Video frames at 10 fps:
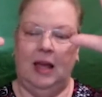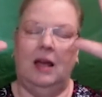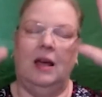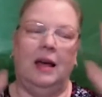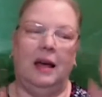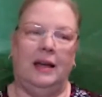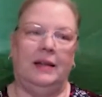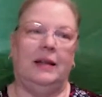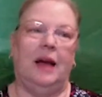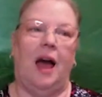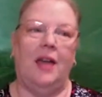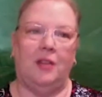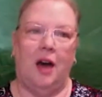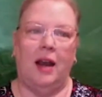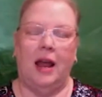And I
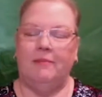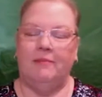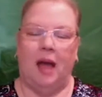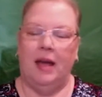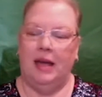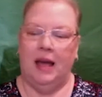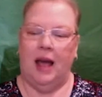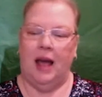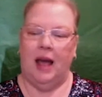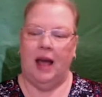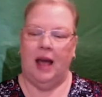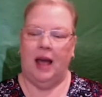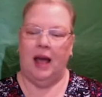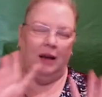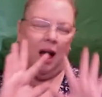thought, I
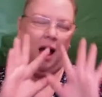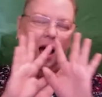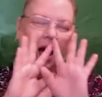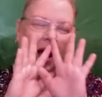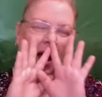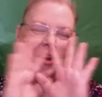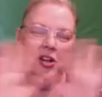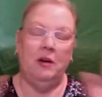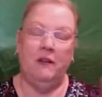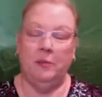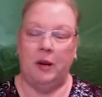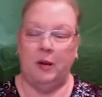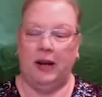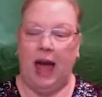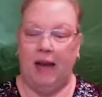knew everybody
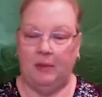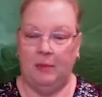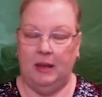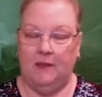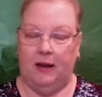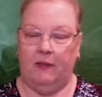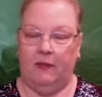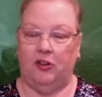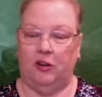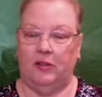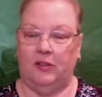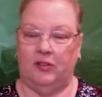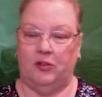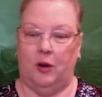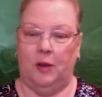would laugh at me if I ever shared this
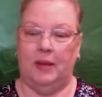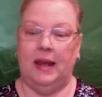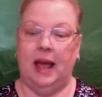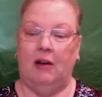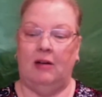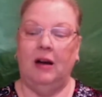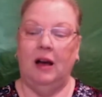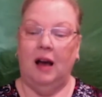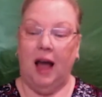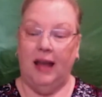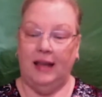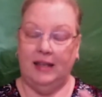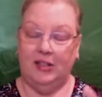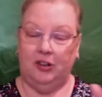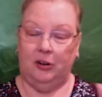story, but now I
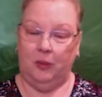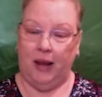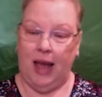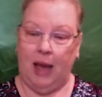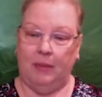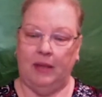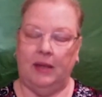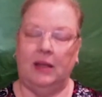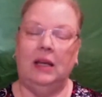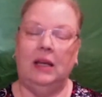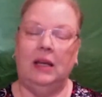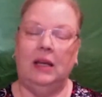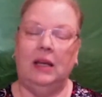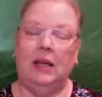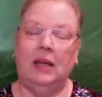can share what happened.
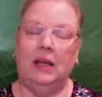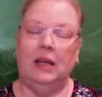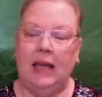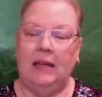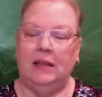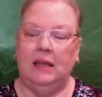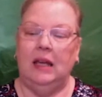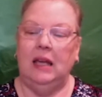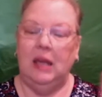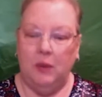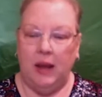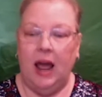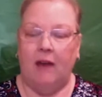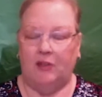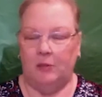One day, he went
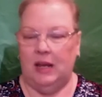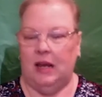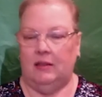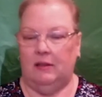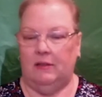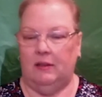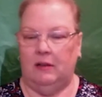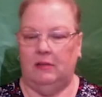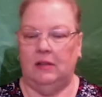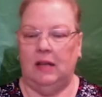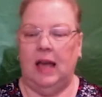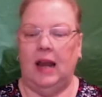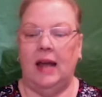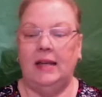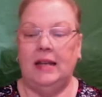after me on the phone,
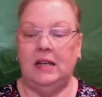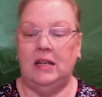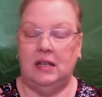and I didn't